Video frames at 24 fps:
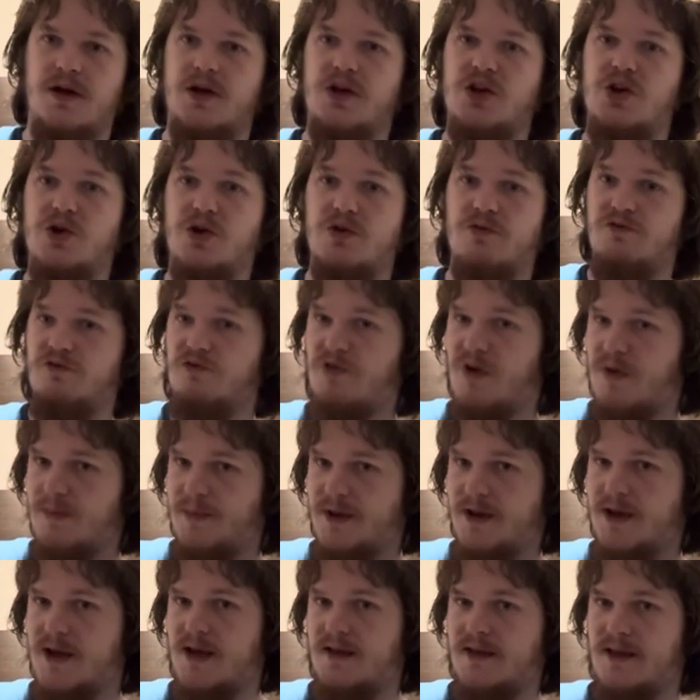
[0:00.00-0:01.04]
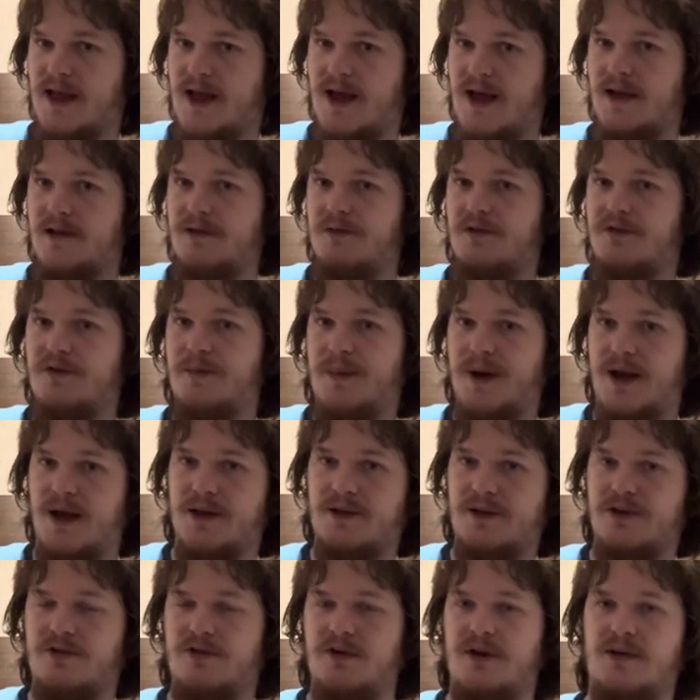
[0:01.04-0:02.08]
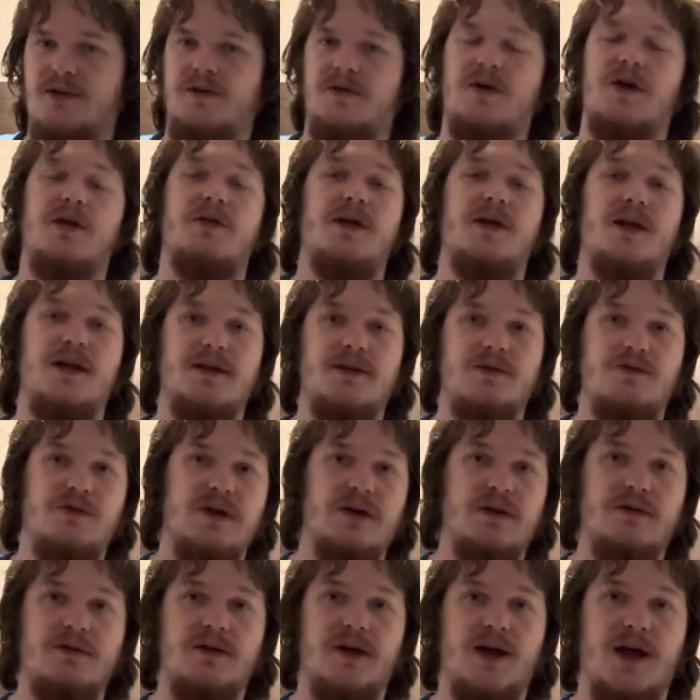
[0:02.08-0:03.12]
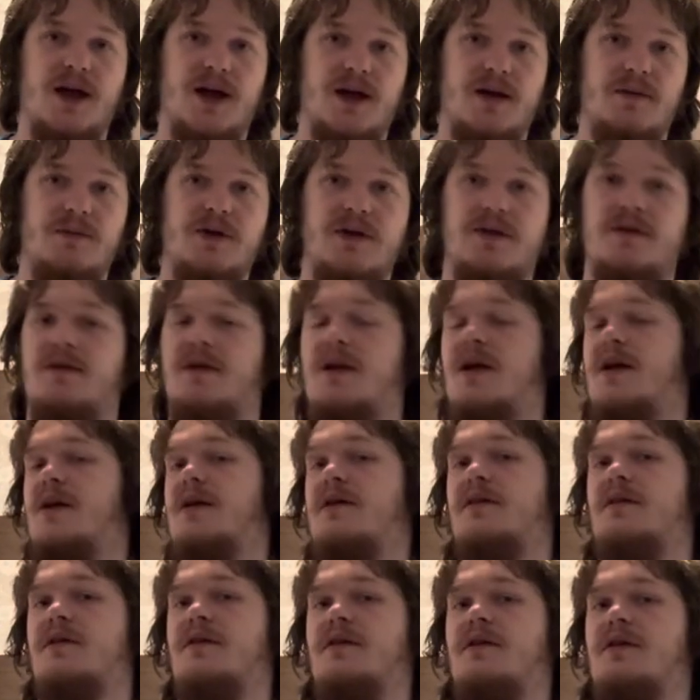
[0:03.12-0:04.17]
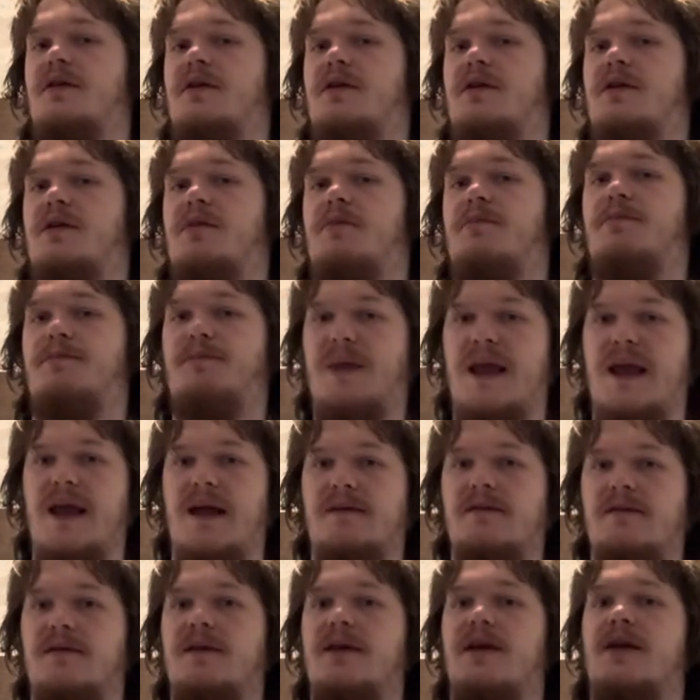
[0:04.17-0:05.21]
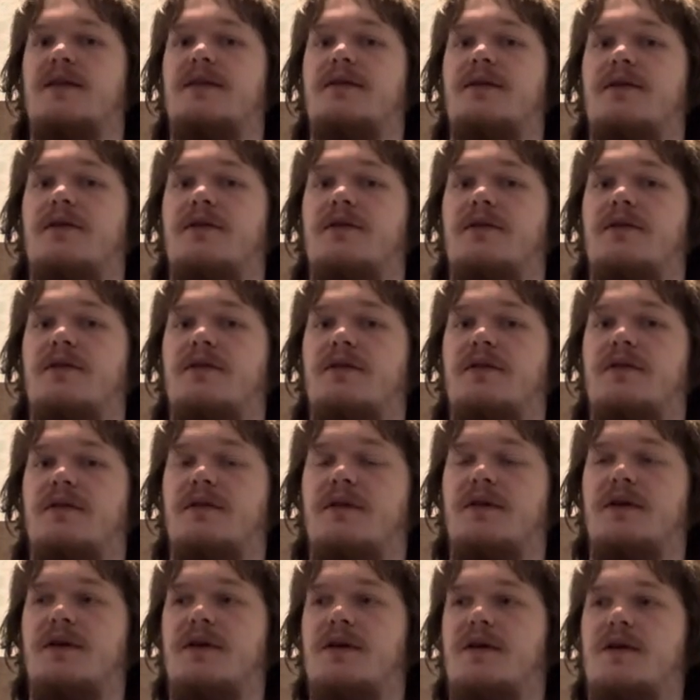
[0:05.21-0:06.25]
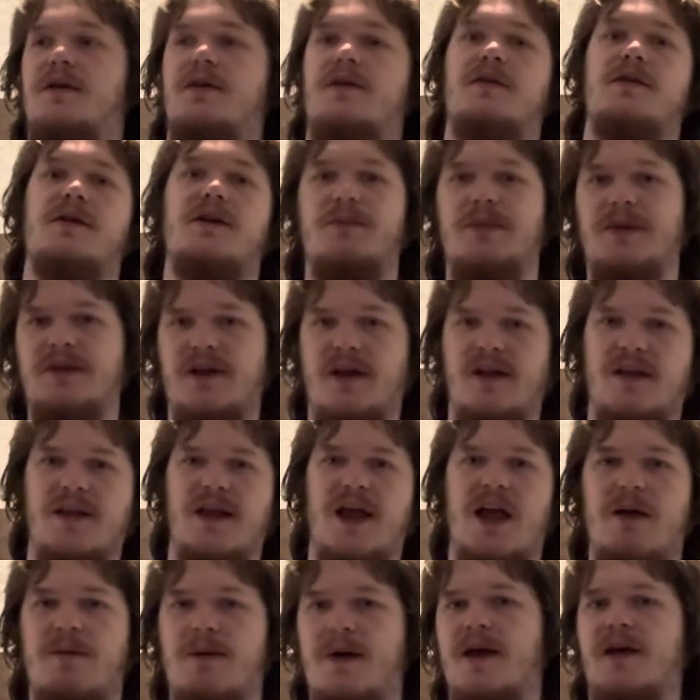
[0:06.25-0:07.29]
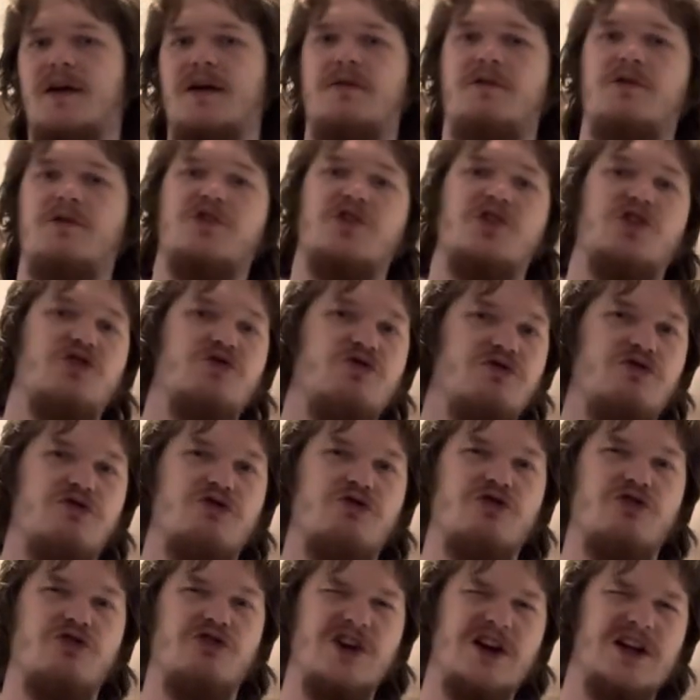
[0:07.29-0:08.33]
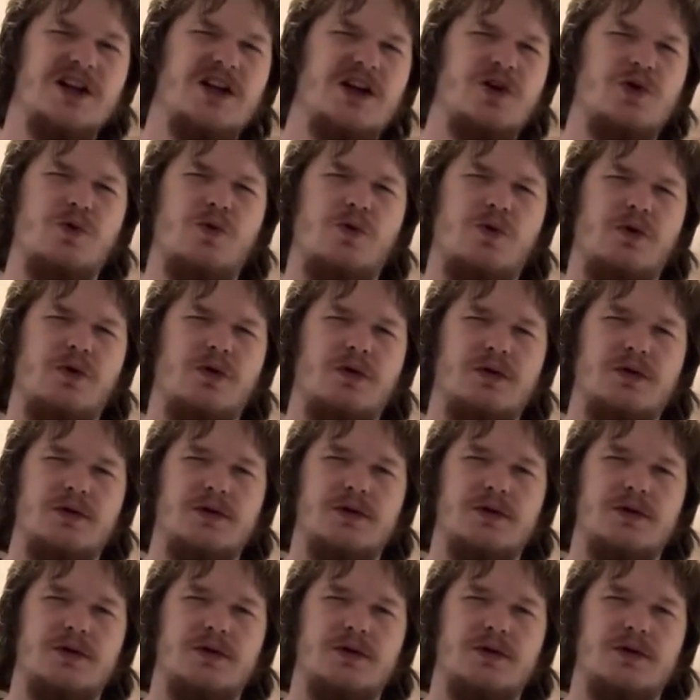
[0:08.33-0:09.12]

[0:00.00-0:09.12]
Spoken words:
You can replicate that with a path tracer, and that's real time. It's not baked. It can be dynamic, which is really cool.